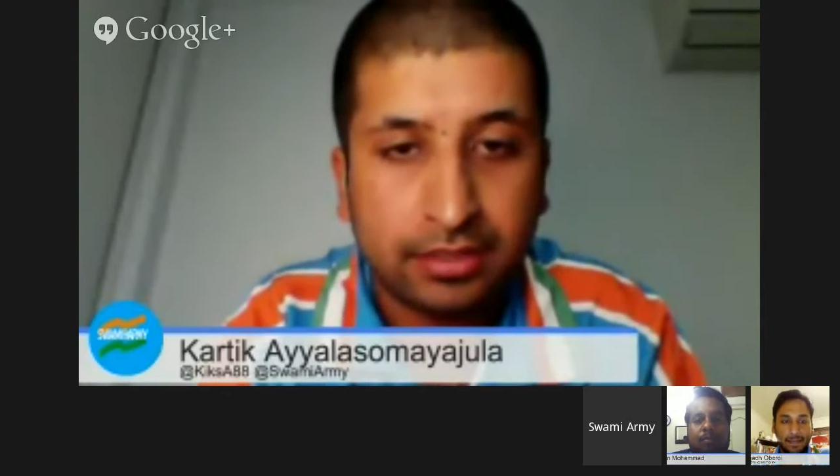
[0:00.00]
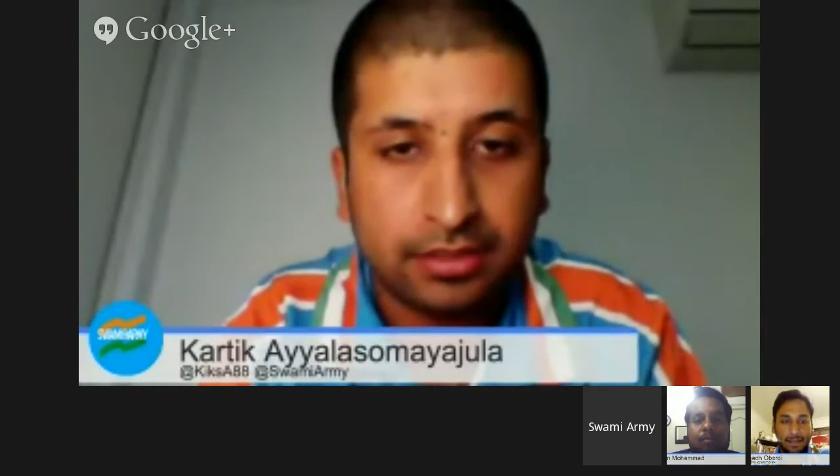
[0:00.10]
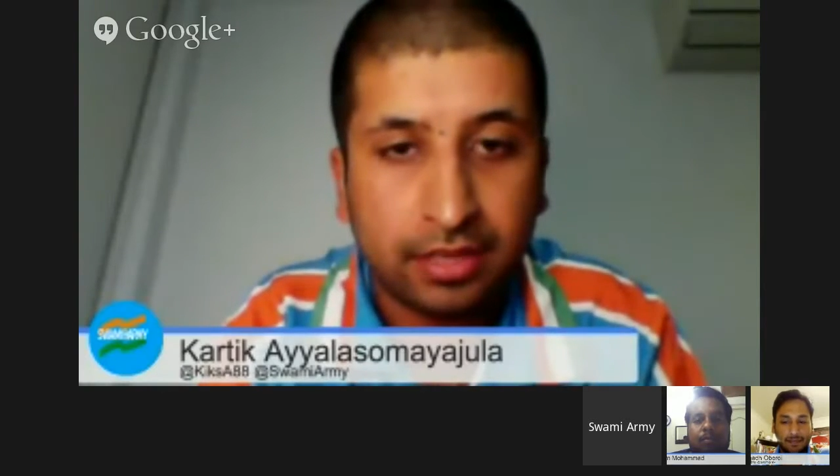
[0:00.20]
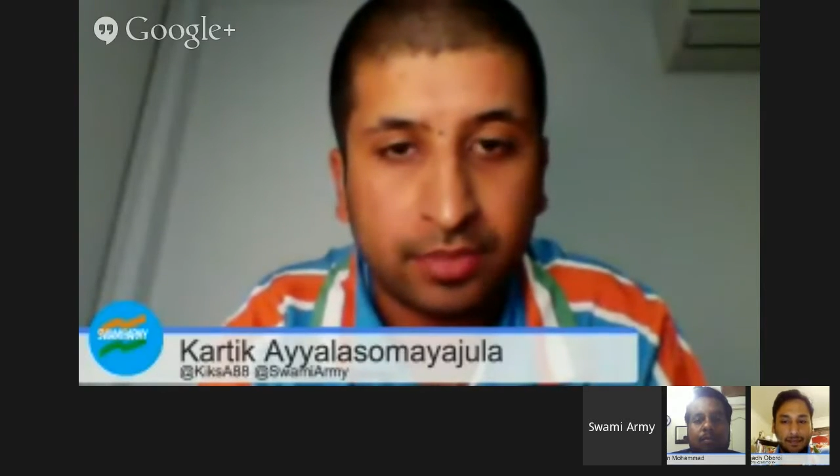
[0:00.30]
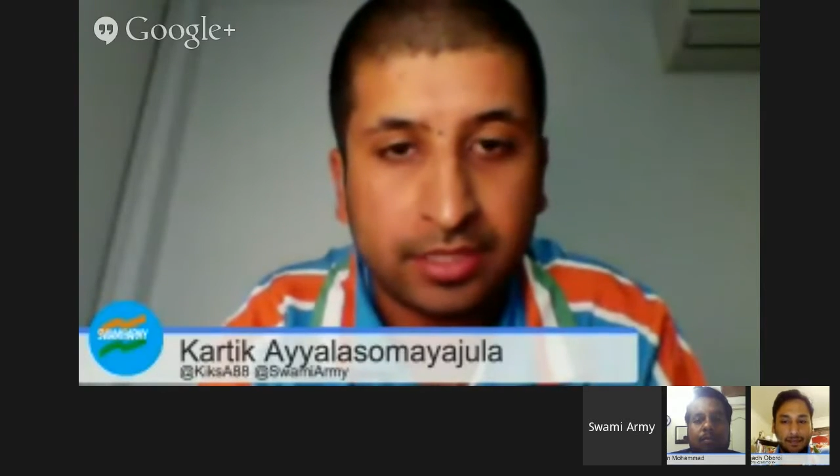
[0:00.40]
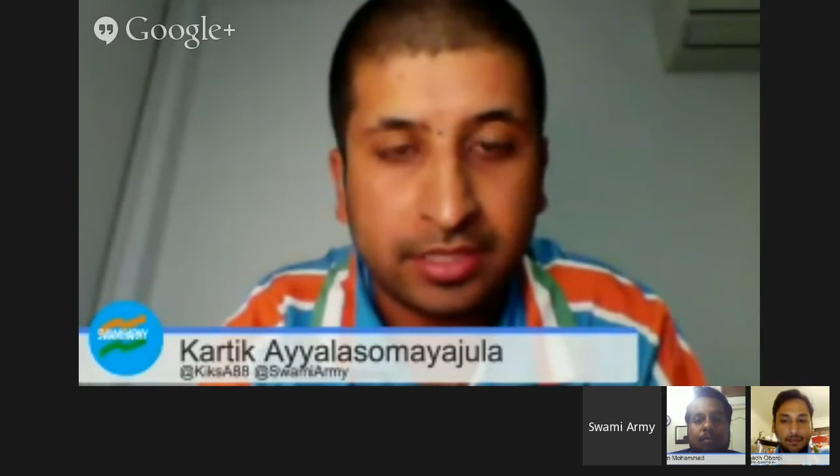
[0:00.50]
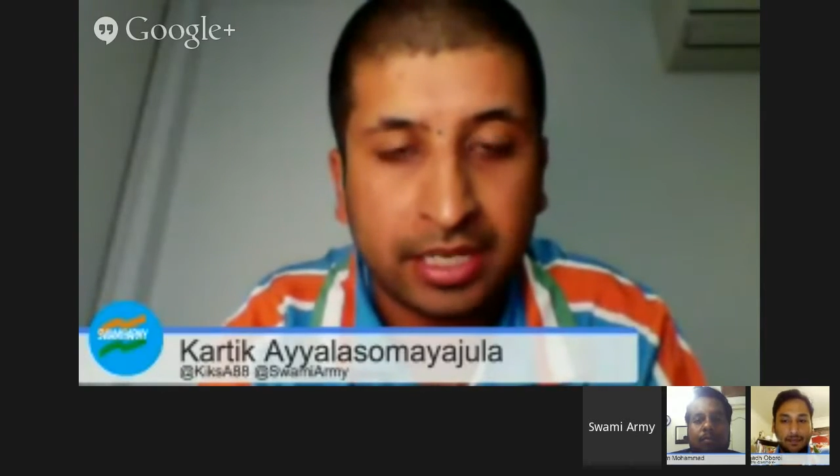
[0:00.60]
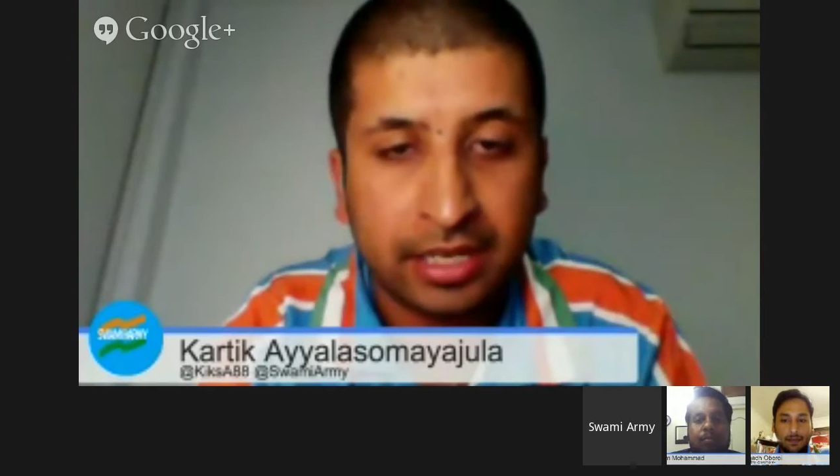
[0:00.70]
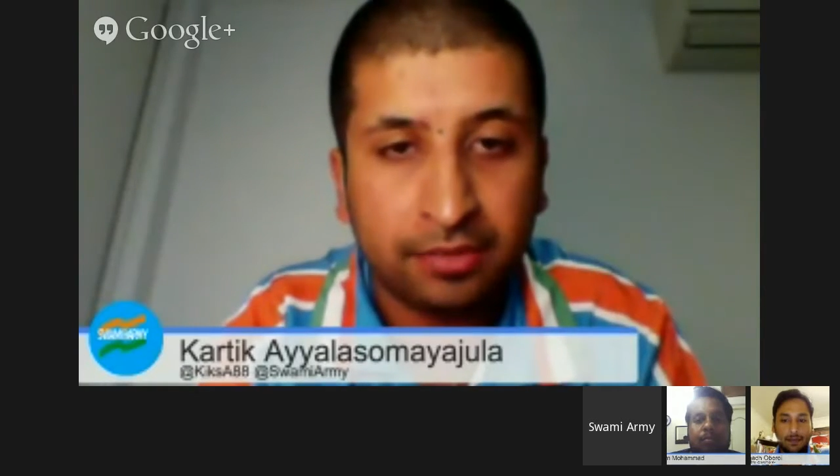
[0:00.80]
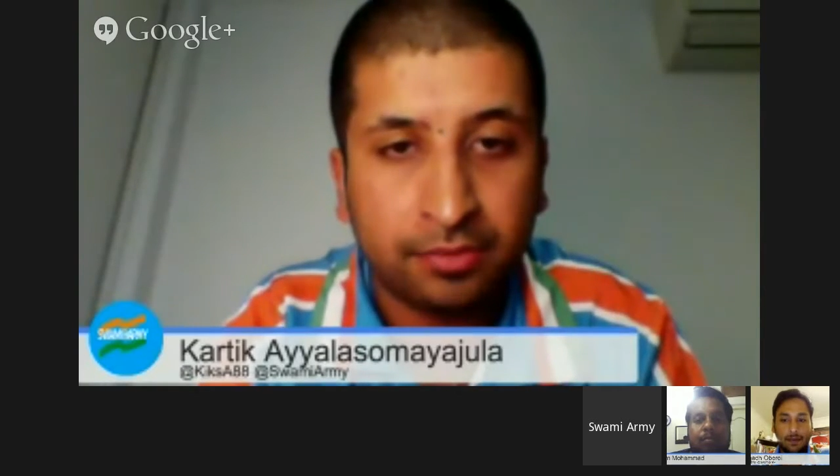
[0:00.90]
we're
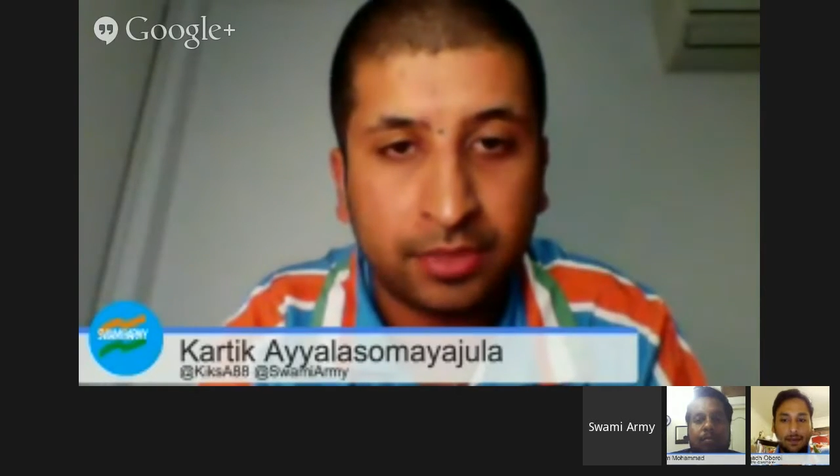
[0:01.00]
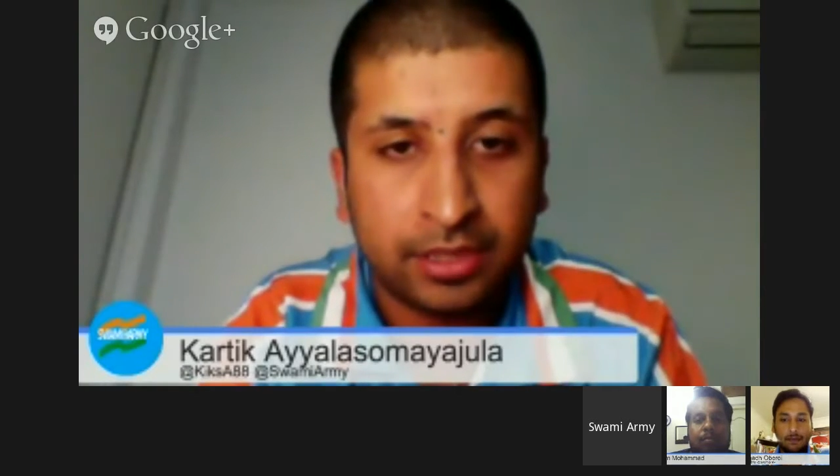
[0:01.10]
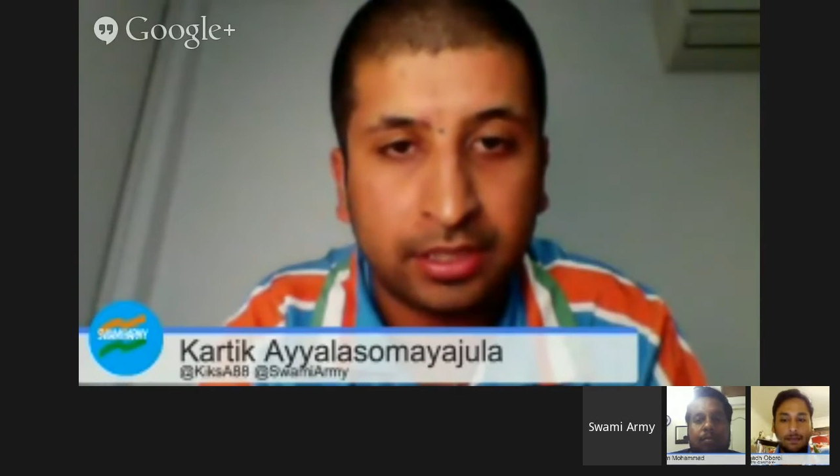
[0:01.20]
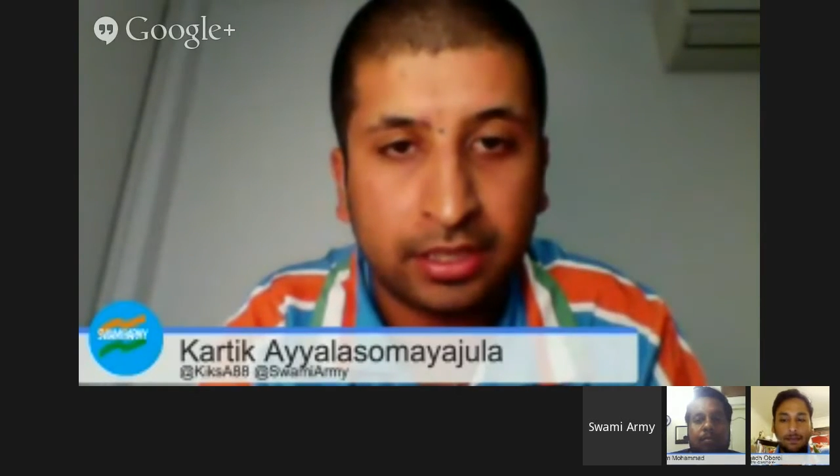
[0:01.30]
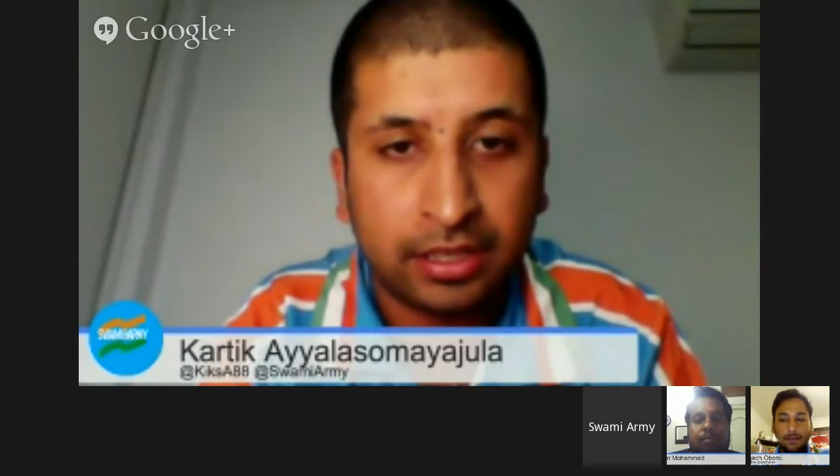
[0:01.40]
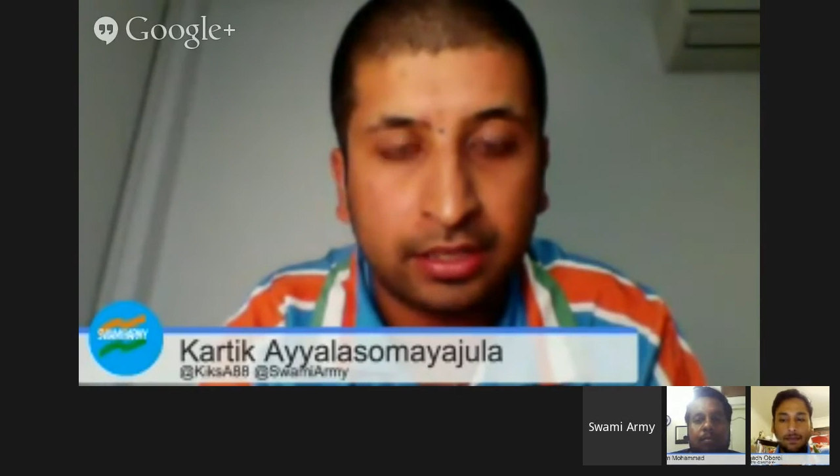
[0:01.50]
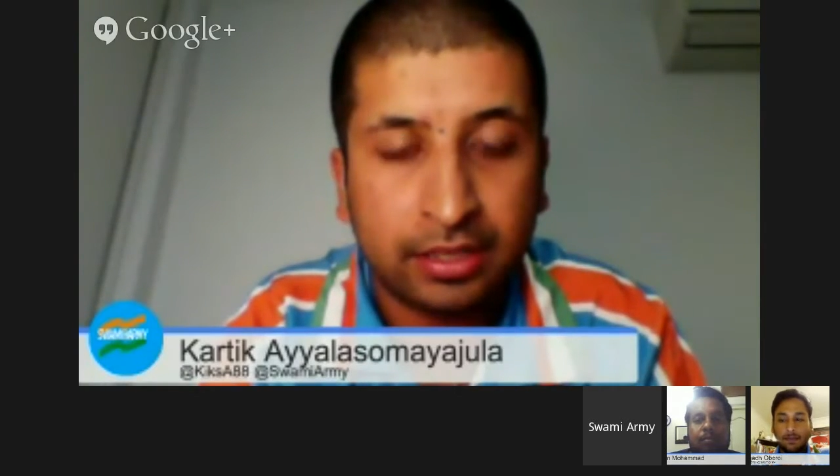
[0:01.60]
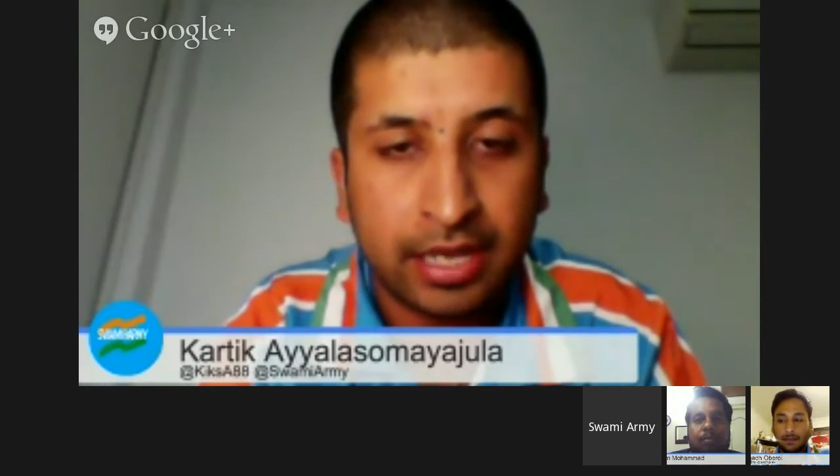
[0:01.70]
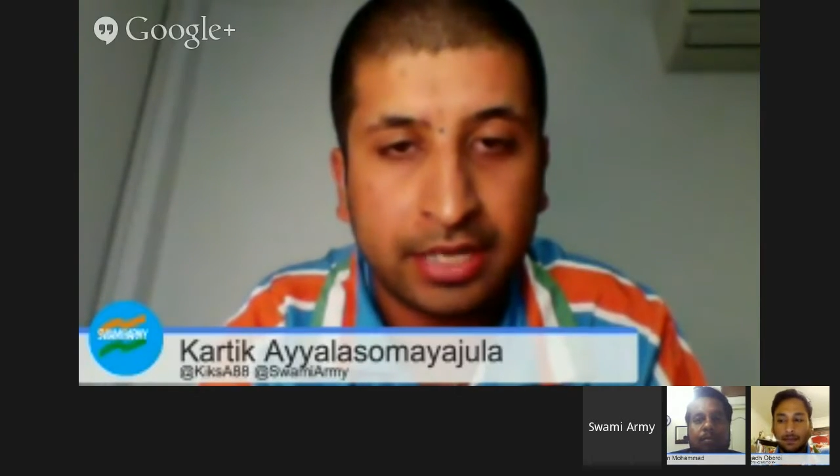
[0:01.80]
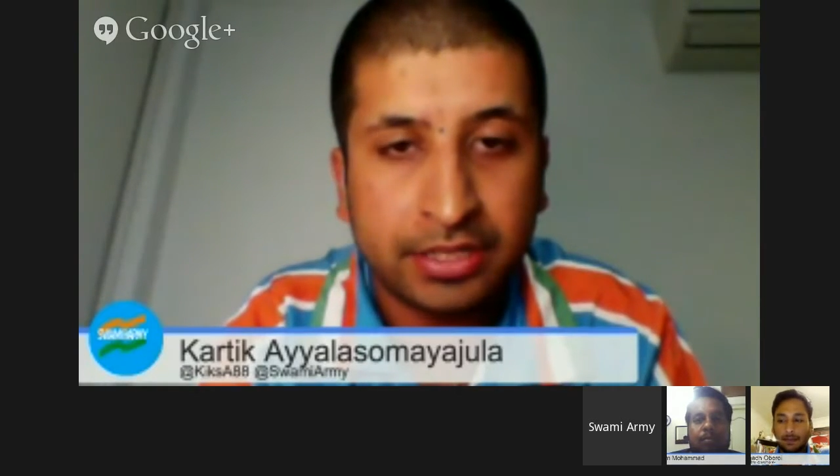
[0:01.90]
seeing with the
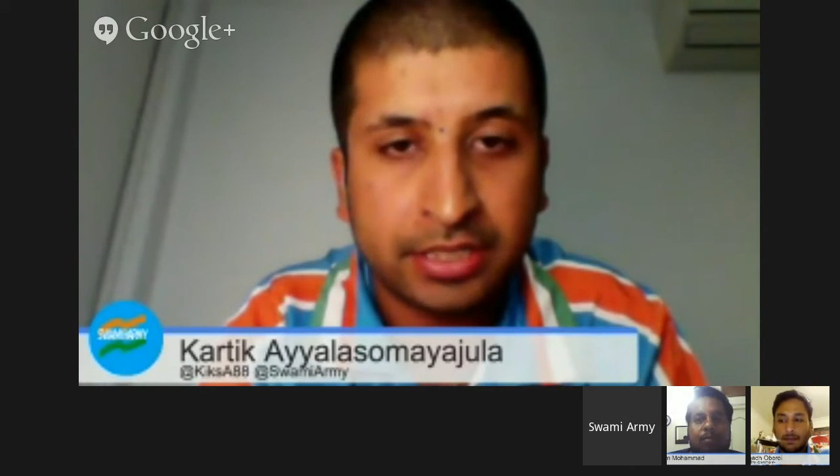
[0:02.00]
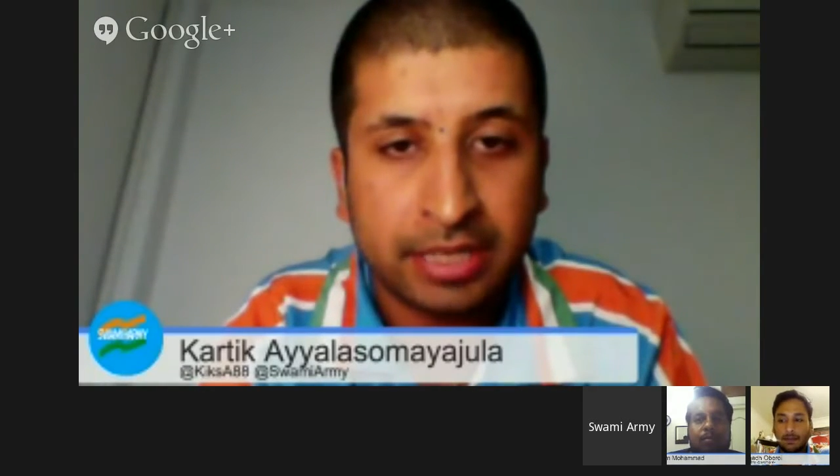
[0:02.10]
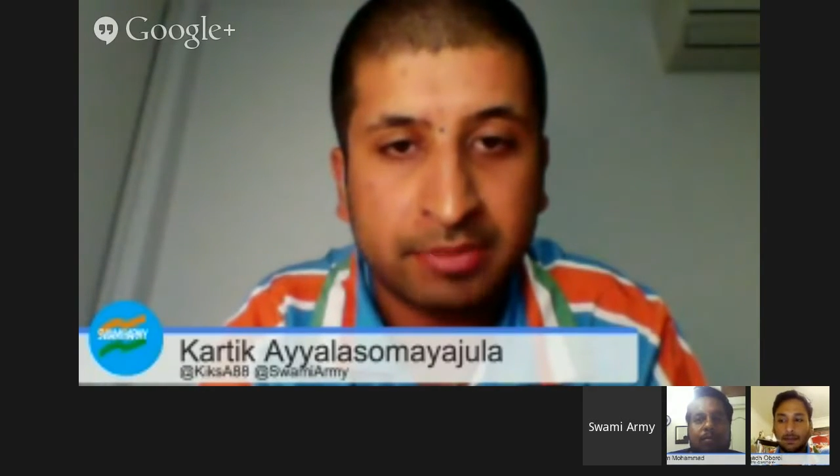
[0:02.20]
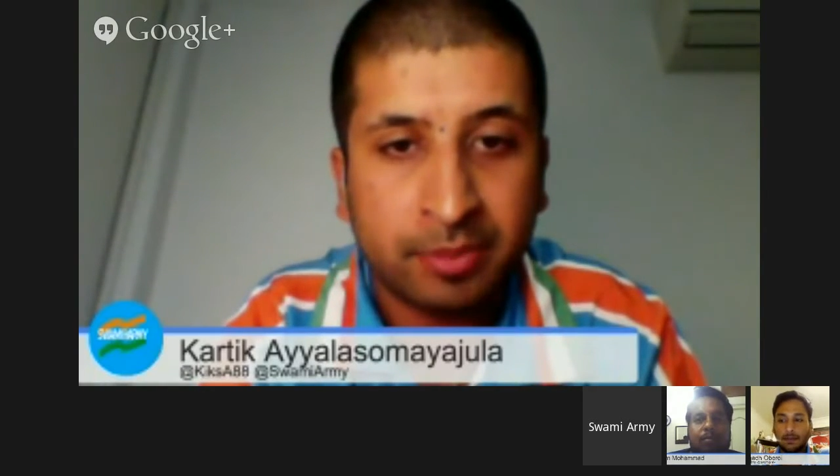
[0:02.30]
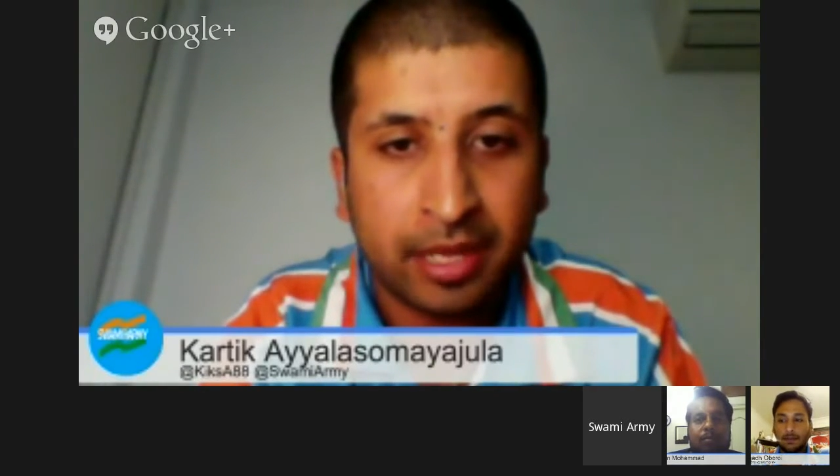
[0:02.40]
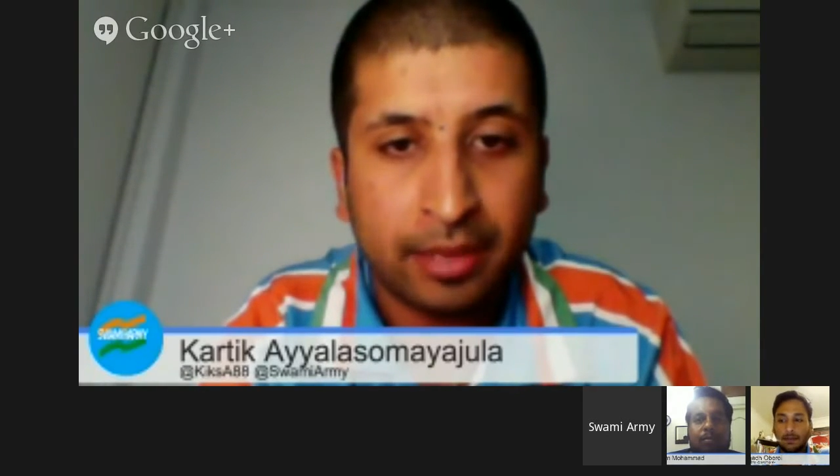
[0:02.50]
Asian teams play?